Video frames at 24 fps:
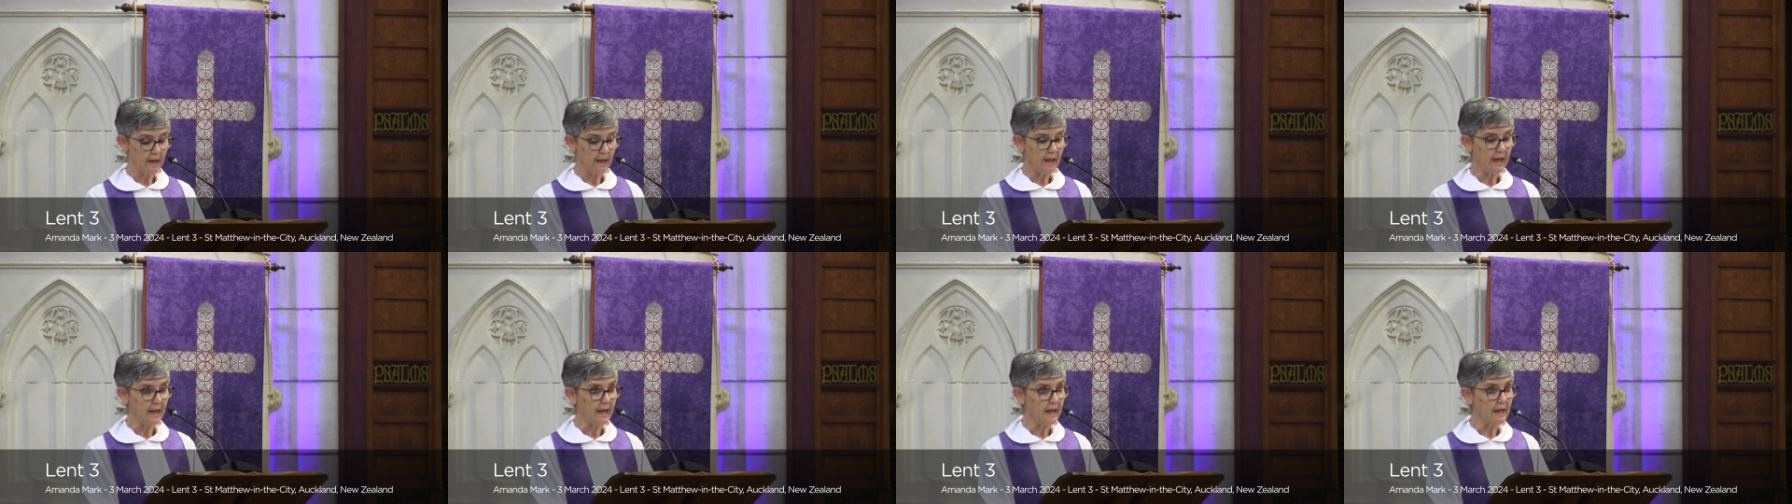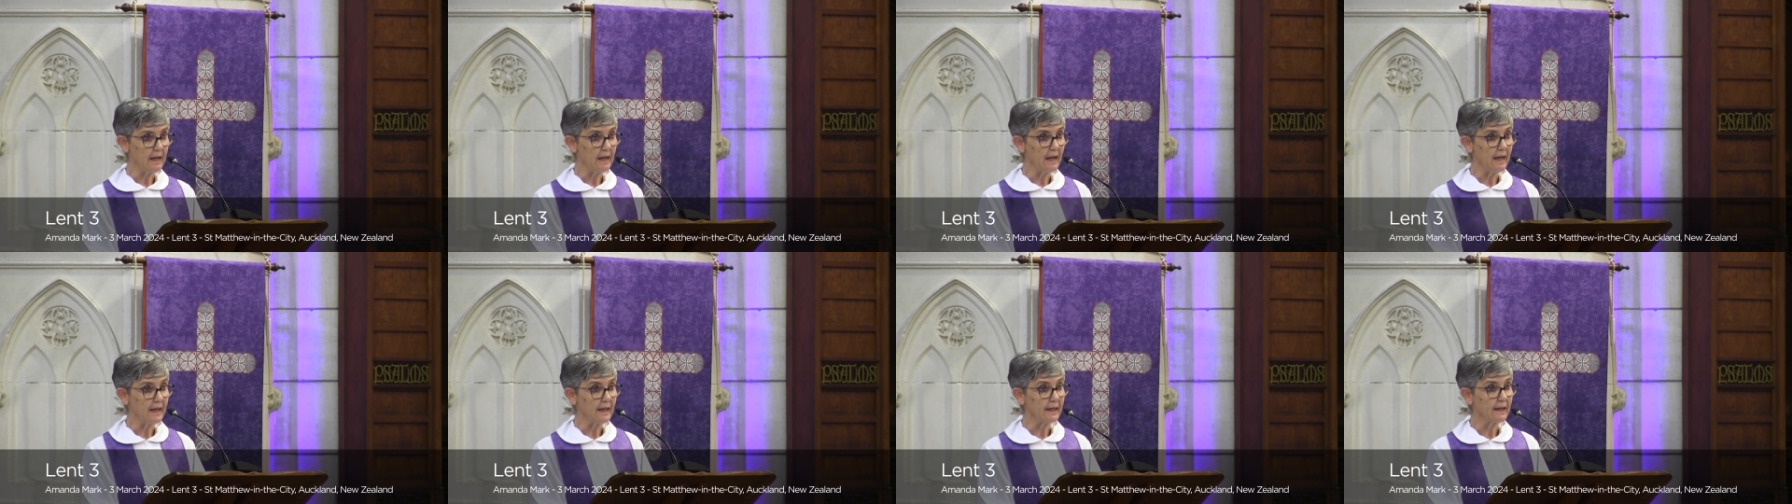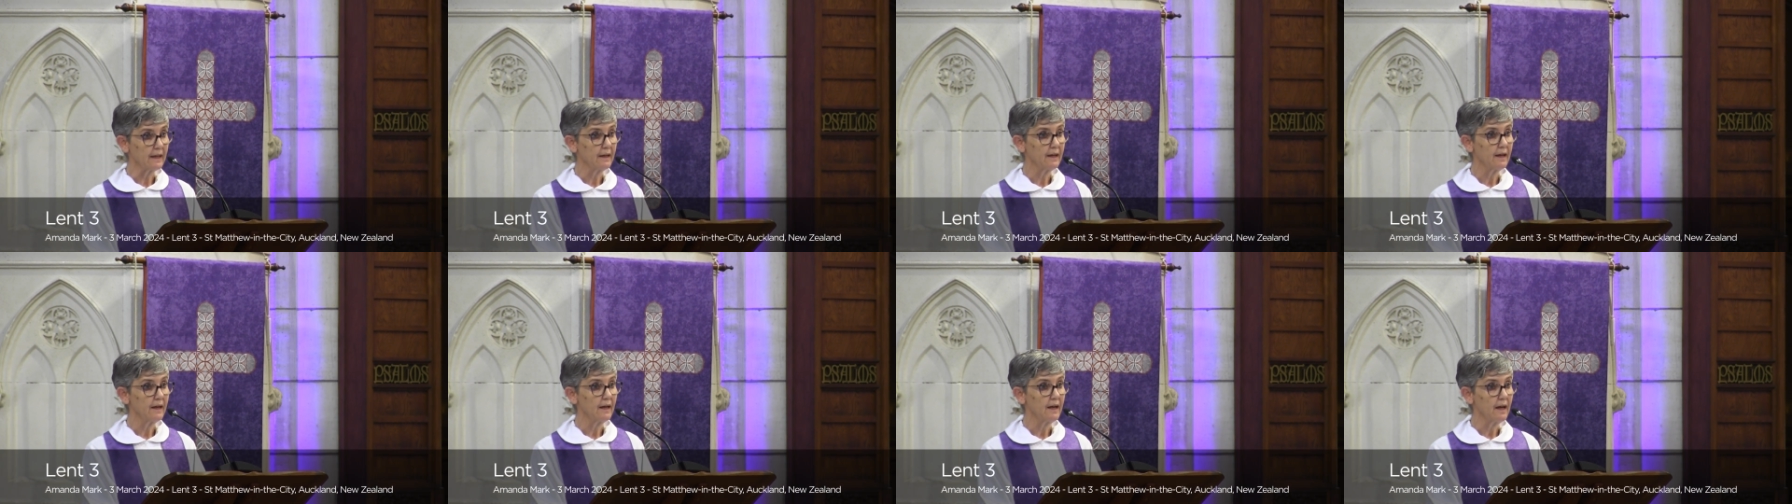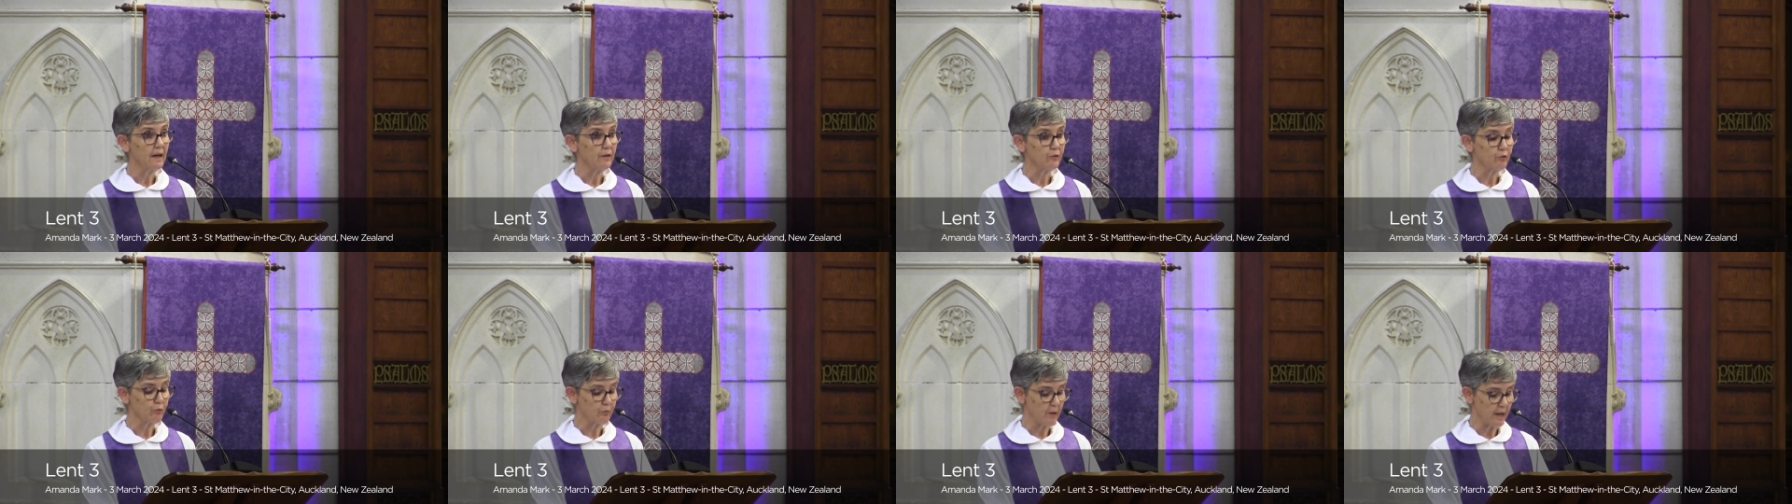healing,
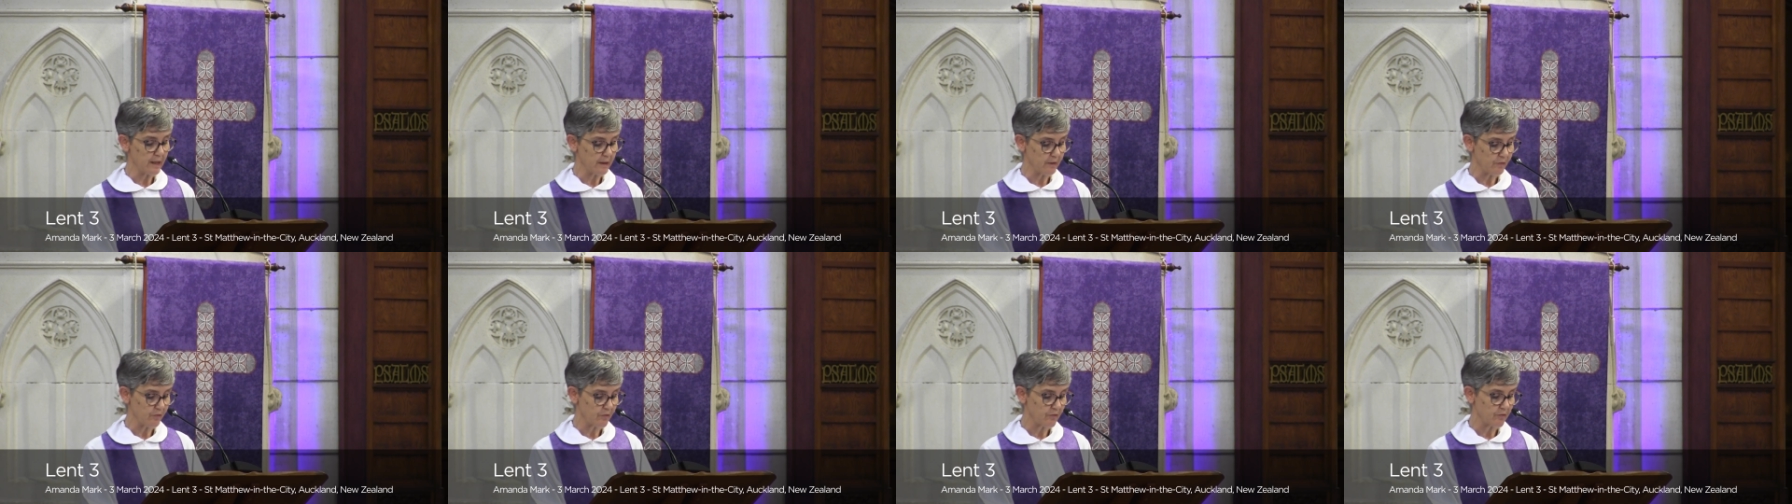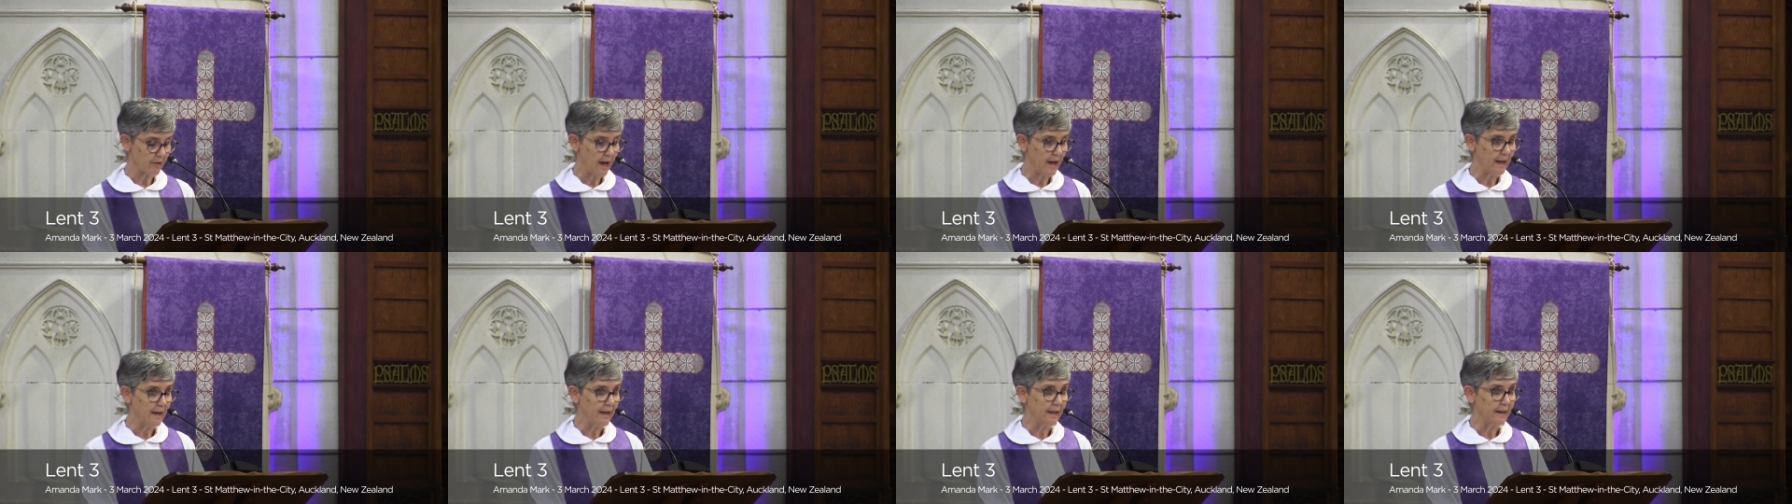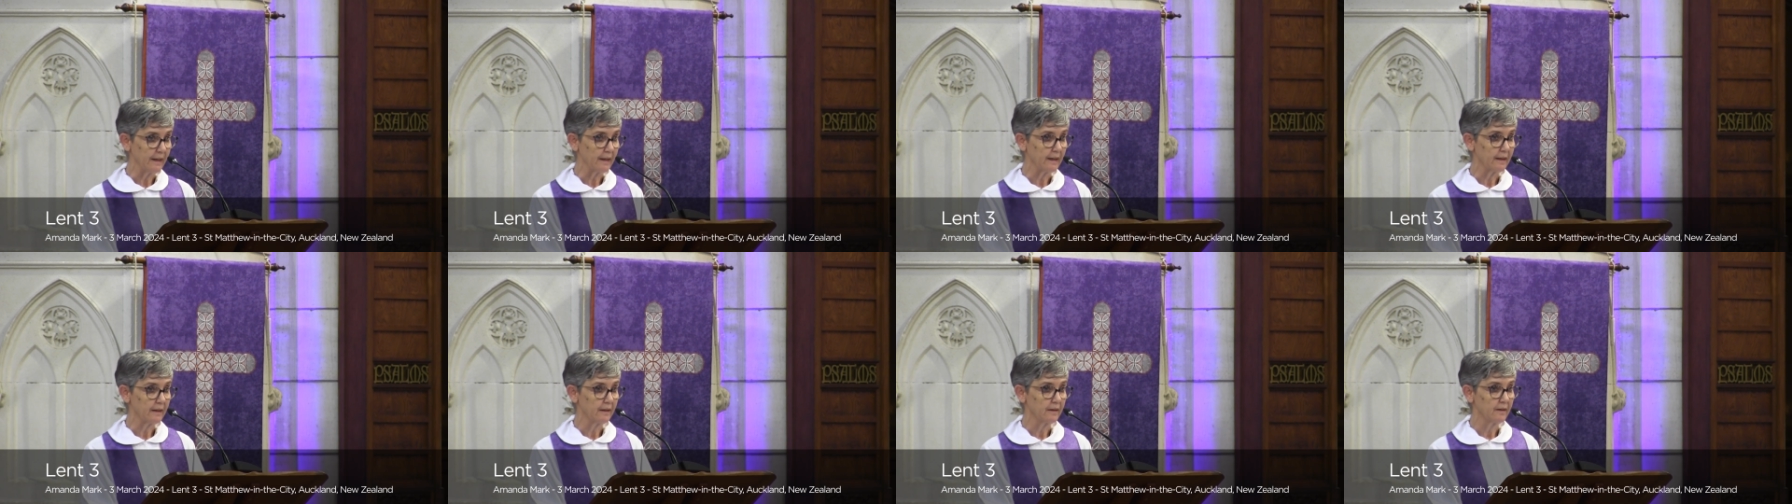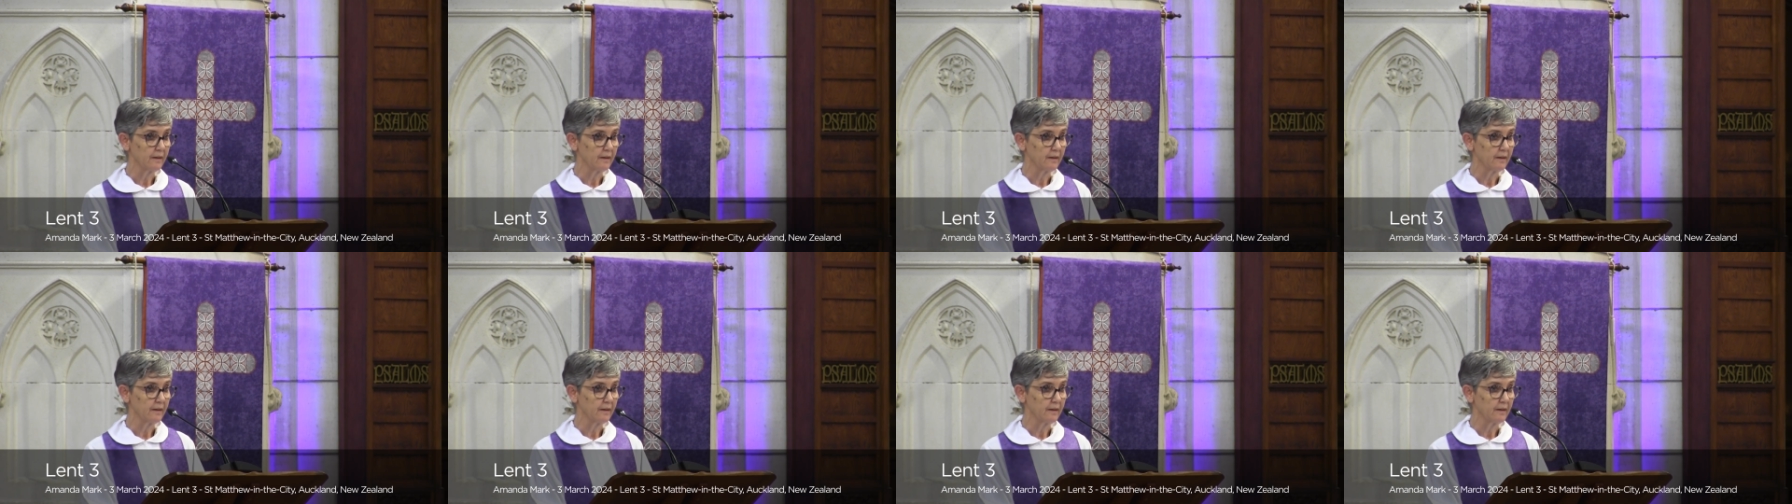and reconciling.